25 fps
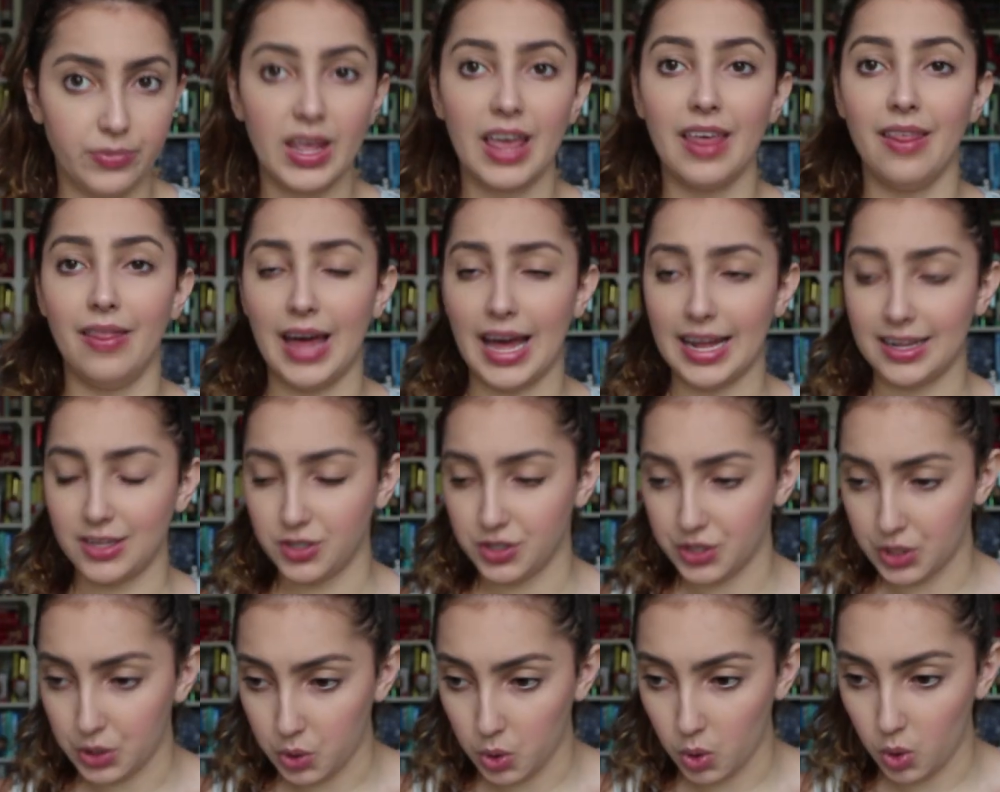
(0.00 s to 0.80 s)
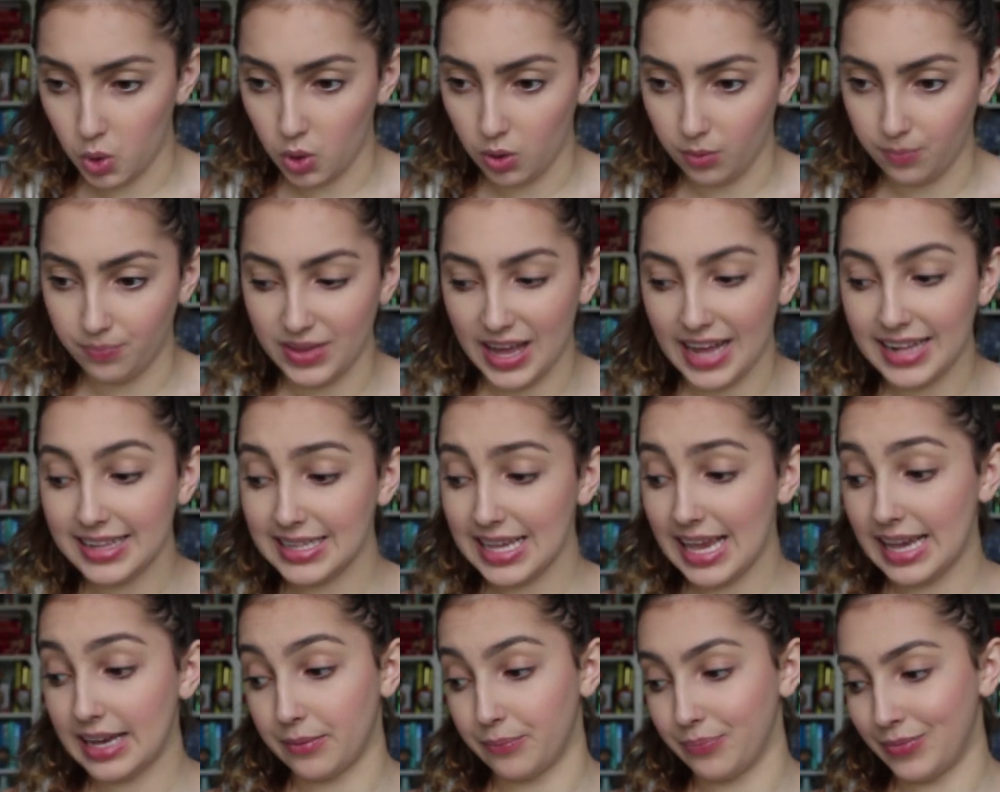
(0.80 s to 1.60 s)
That's the whole, that's
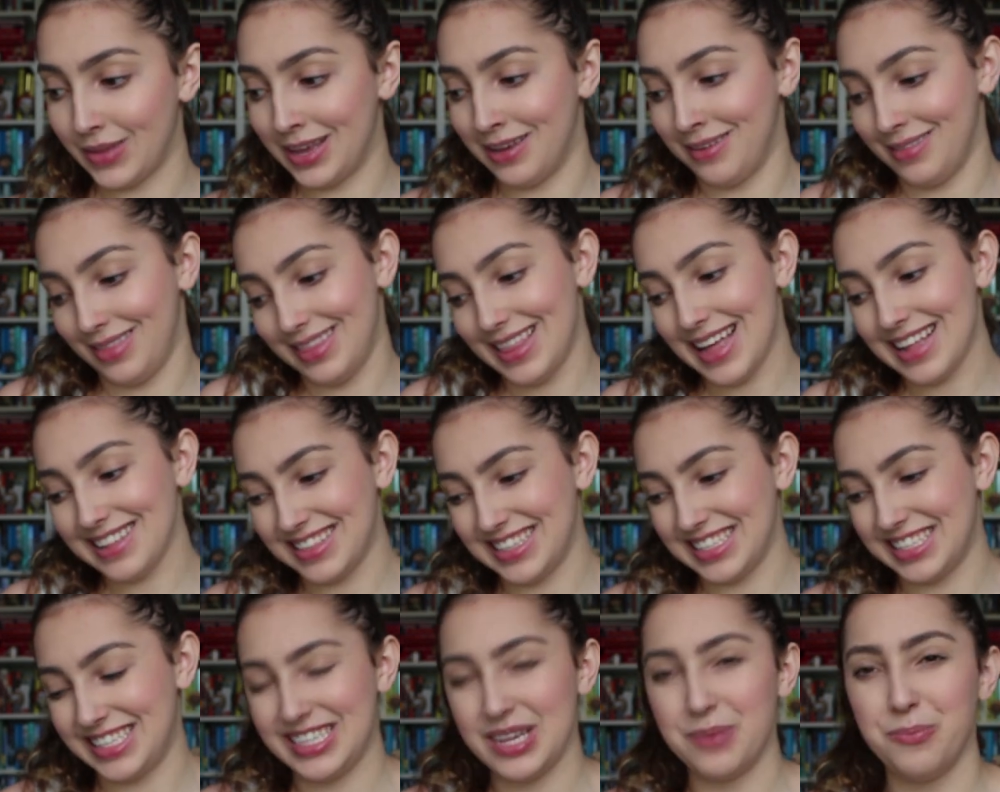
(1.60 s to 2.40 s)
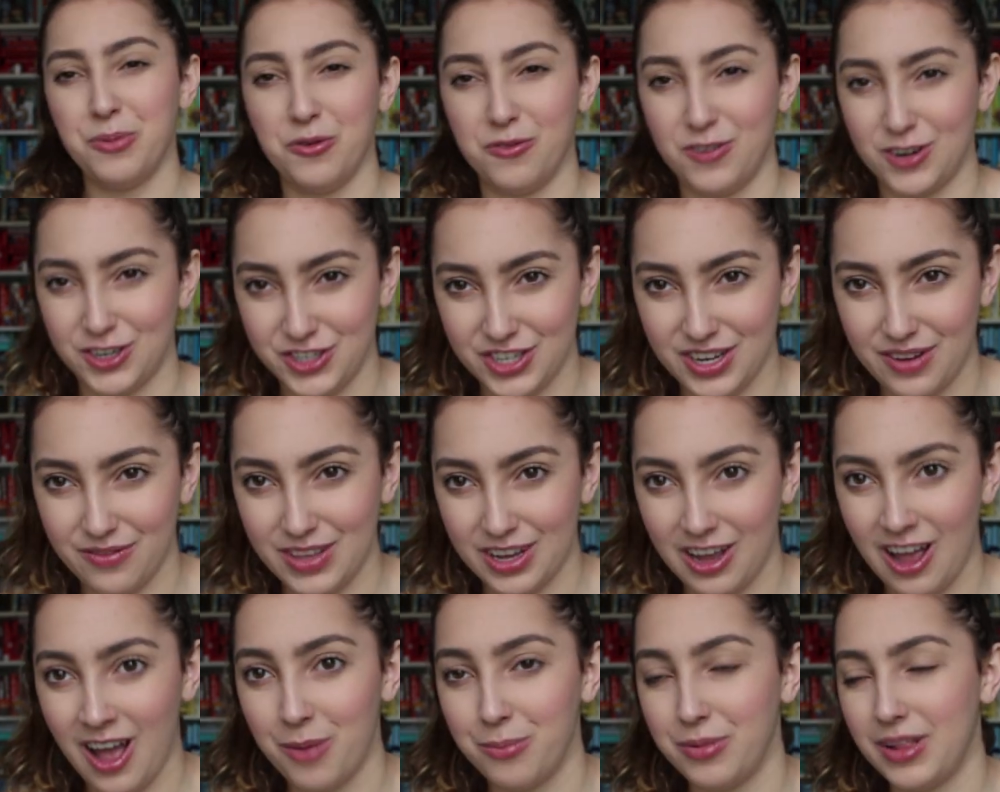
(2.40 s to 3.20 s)
like, that's the simple version of
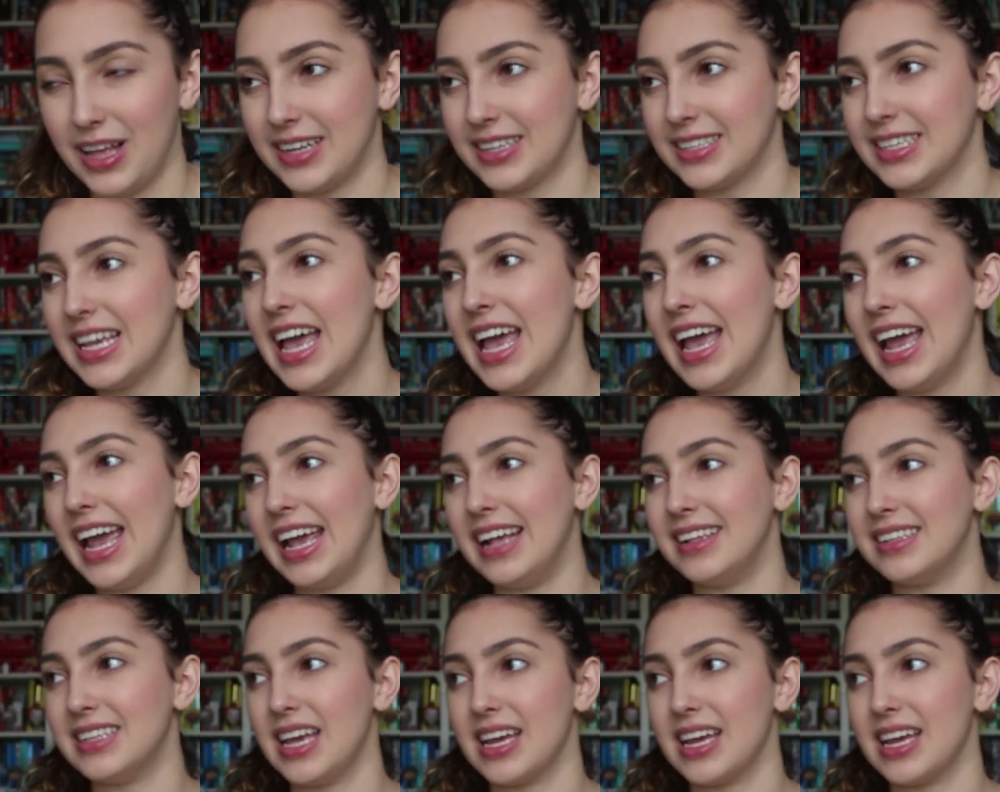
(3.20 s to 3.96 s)
the complex is